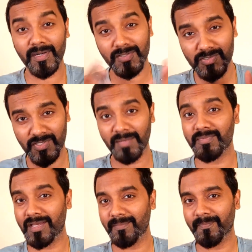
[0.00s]
But at the
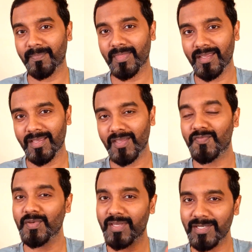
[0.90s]
same time,
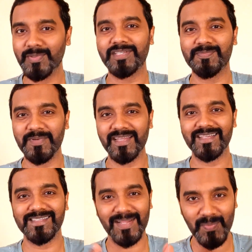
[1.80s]
if you get to
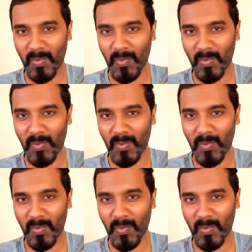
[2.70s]
experience an